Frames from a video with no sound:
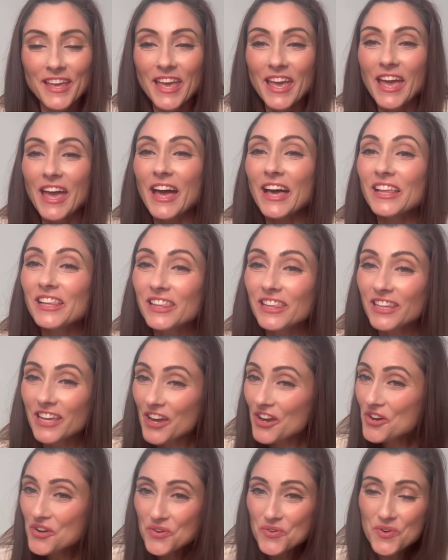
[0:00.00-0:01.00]

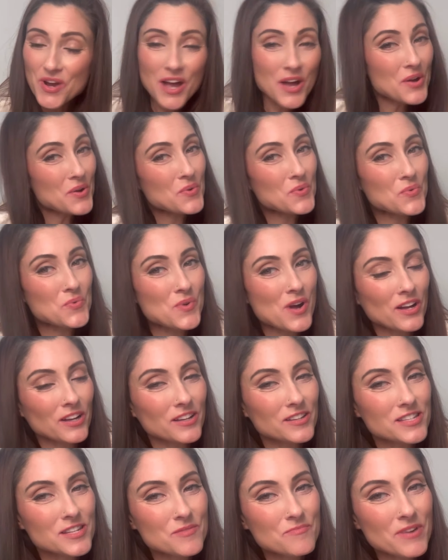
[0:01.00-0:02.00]
Hello, welcome
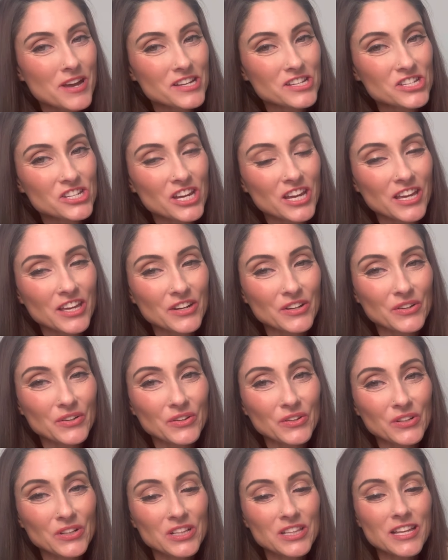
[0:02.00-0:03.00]
to my
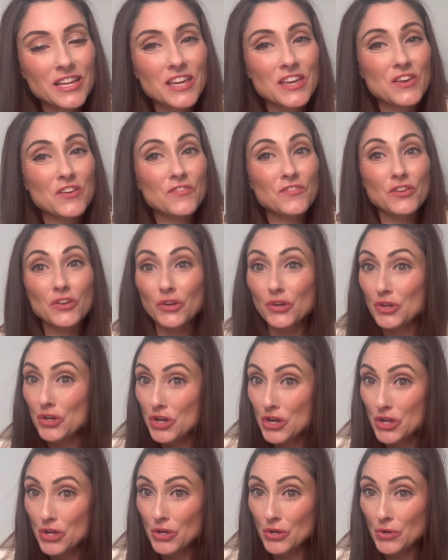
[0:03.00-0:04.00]
channel. If you're
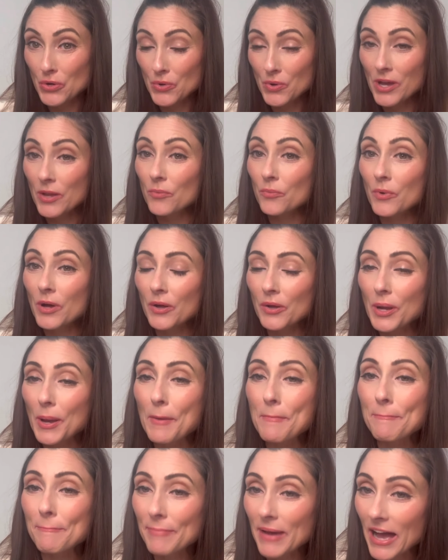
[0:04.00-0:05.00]
new, and
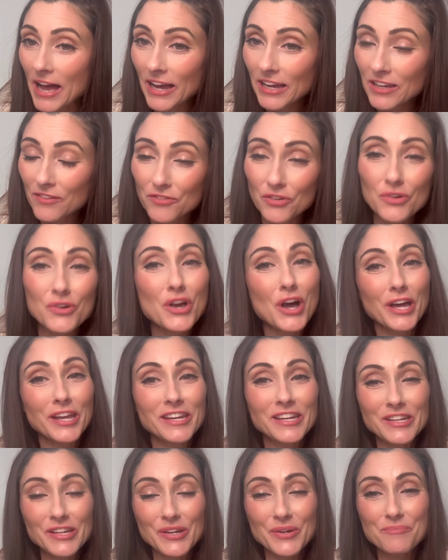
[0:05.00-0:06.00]
welcome back. If you're not
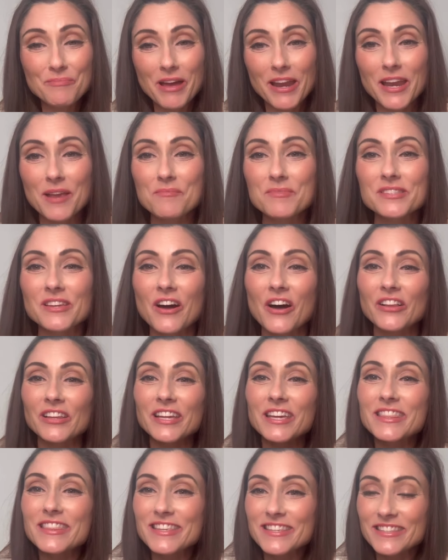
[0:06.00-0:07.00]
new, my name is Holly
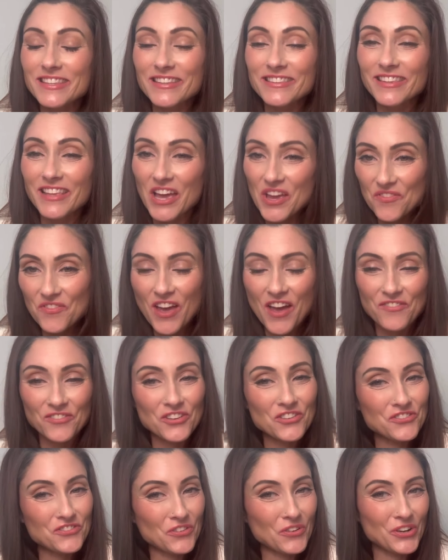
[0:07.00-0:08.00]
and this is Life After
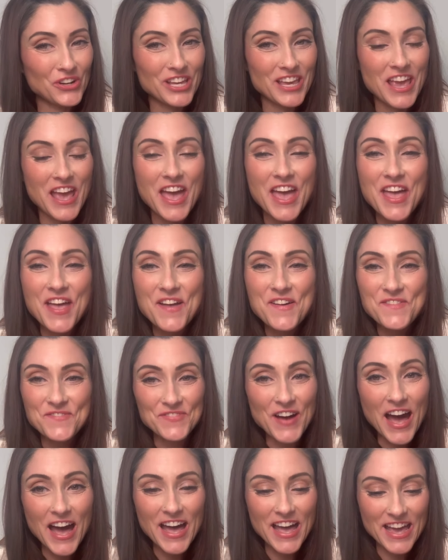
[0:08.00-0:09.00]

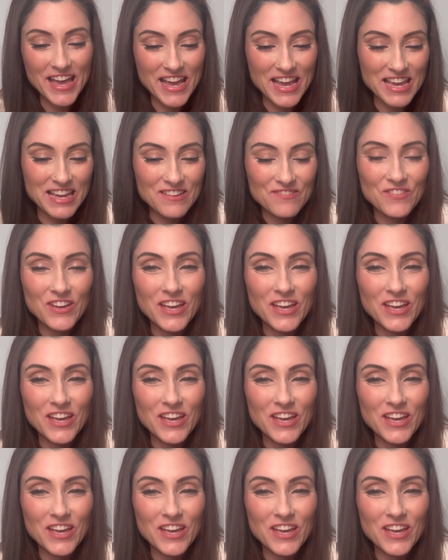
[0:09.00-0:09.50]
45.